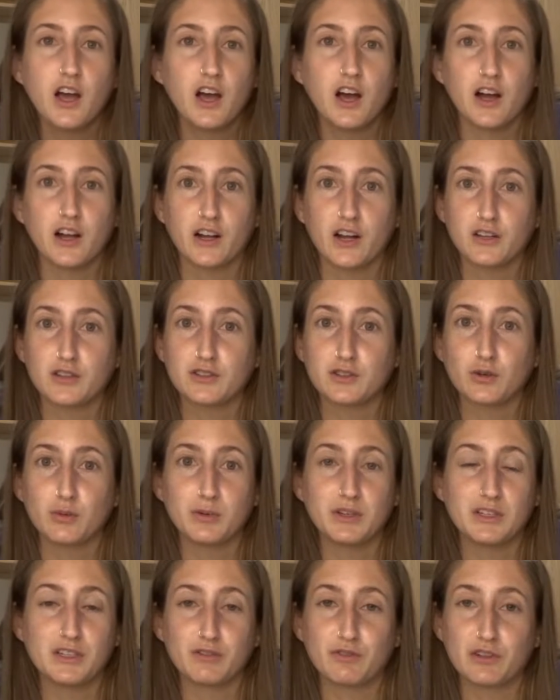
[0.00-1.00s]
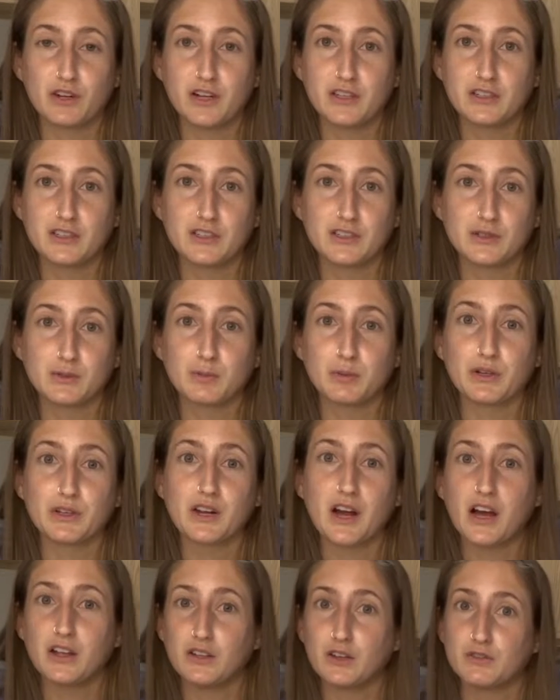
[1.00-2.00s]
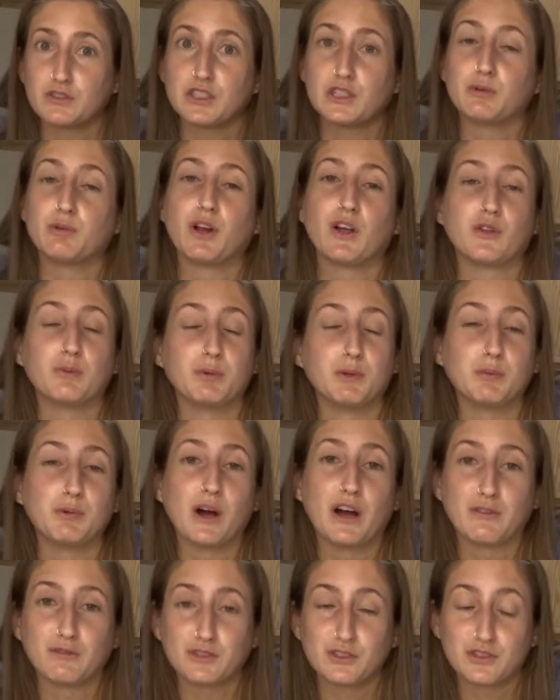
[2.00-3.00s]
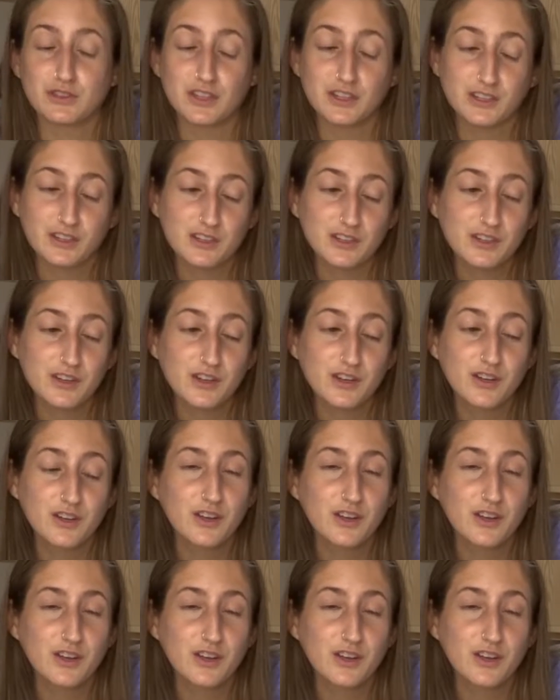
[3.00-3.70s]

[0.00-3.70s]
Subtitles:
I got so many different ideas, but I love to hear what other people have to think.